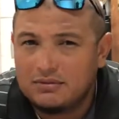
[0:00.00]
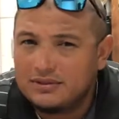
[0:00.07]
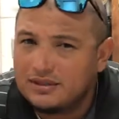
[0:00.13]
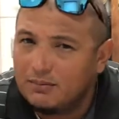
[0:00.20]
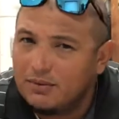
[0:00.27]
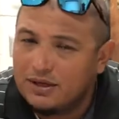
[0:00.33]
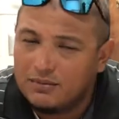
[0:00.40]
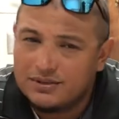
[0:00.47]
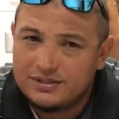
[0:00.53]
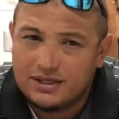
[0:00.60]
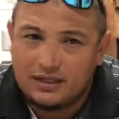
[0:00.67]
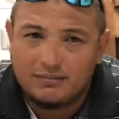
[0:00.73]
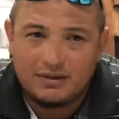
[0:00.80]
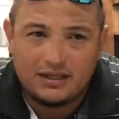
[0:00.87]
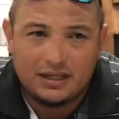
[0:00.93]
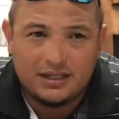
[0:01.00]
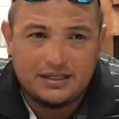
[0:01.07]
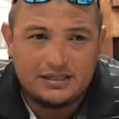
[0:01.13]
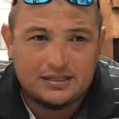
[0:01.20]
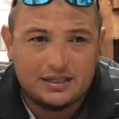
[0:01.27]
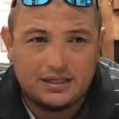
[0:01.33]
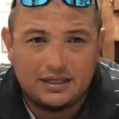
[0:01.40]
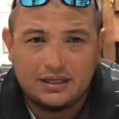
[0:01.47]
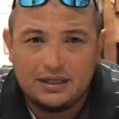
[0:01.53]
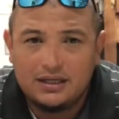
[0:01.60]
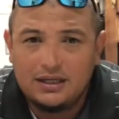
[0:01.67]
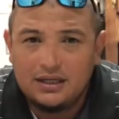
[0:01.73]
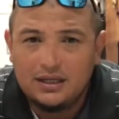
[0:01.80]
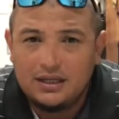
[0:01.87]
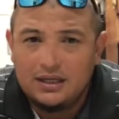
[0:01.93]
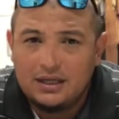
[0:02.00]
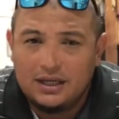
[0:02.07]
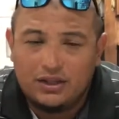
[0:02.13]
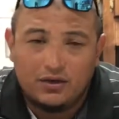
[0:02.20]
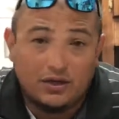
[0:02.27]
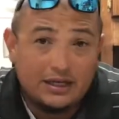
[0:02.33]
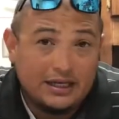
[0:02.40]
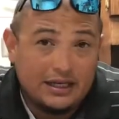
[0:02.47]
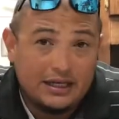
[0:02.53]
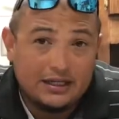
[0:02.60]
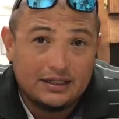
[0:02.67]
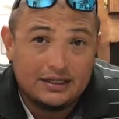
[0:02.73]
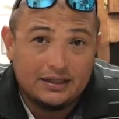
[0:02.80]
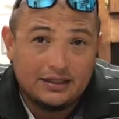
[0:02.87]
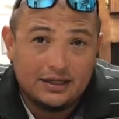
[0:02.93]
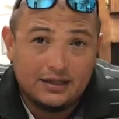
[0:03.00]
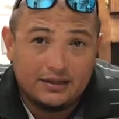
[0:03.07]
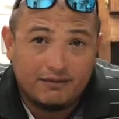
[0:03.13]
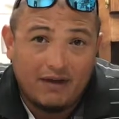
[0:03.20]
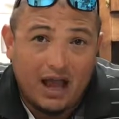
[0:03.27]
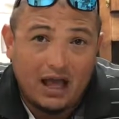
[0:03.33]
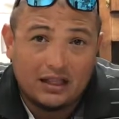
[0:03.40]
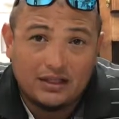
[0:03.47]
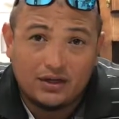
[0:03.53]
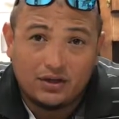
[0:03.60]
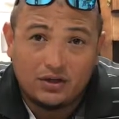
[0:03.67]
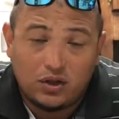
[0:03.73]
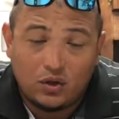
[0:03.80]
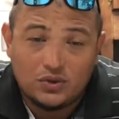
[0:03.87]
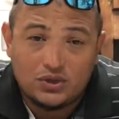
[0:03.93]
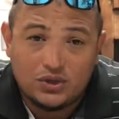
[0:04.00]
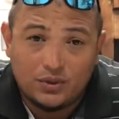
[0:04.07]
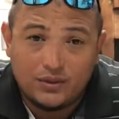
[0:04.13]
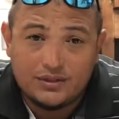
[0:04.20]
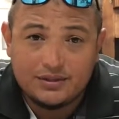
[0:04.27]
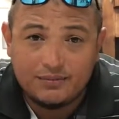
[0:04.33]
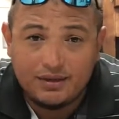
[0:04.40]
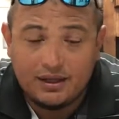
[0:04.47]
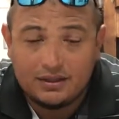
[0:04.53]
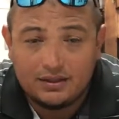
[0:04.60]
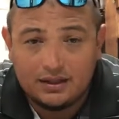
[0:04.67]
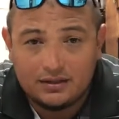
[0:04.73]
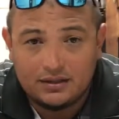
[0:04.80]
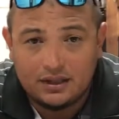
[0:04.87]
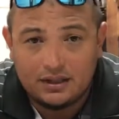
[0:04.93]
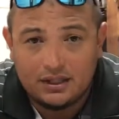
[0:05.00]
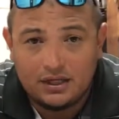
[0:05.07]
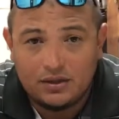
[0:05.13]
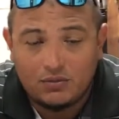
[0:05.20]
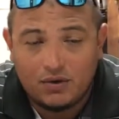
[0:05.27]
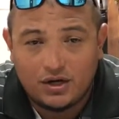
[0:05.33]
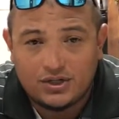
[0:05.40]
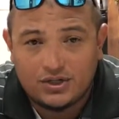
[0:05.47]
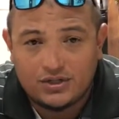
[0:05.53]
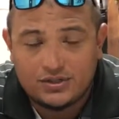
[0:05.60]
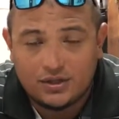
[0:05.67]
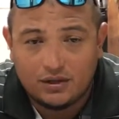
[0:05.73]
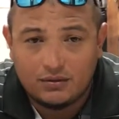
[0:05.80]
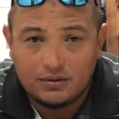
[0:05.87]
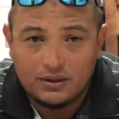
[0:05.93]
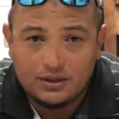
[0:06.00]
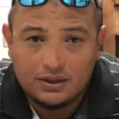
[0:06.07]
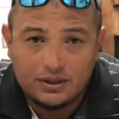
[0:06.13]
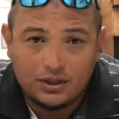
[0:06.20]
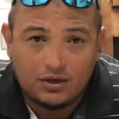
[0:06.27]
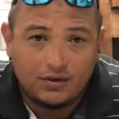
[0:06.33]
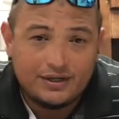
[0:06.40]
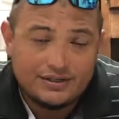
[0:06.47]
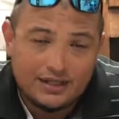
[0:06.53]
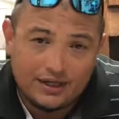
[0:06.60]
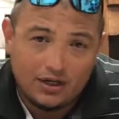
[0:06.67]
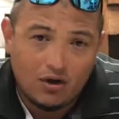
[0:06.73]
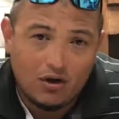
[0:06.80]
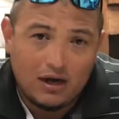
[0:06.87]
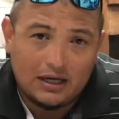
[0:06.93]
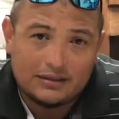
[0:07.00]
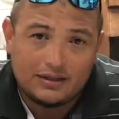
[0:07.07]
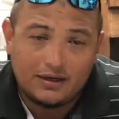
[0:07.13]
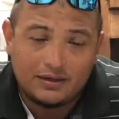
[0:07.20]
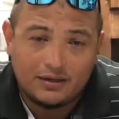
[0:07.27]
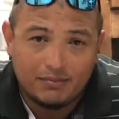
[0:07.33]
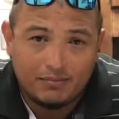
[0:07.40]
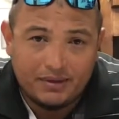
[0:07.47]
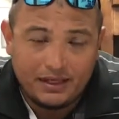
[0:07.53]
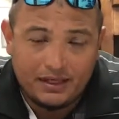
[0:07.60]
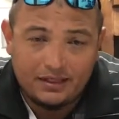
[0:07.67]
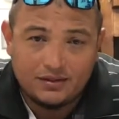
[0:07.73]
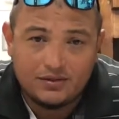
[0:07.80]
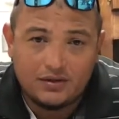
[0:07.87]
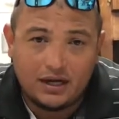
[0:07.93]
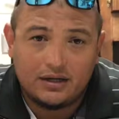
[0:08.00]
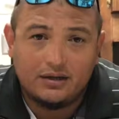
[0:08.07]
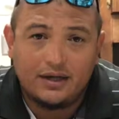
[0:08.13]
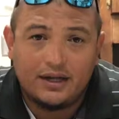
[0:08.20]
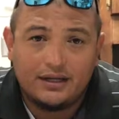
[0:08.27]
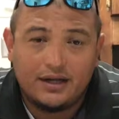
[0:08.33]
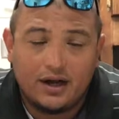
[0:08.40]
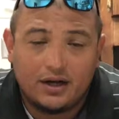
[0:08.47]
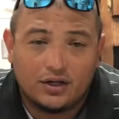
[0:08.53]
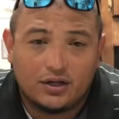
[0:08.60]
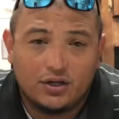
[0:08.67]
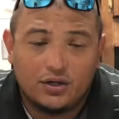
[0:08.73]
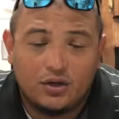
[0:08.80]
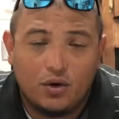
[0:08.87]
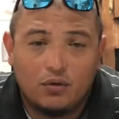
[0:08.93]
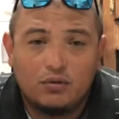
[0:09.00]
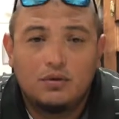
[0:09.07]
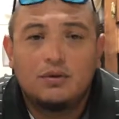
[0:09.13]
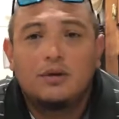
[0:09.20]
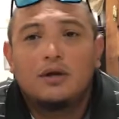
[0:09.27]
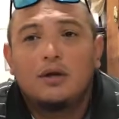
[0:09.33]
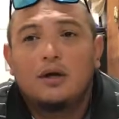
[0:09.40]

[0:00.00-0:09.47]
Somebody was telling me that he's either leading the Valley or close to it to being the leading rusher. So, he's going to go out there and compete and try to end it on a good note.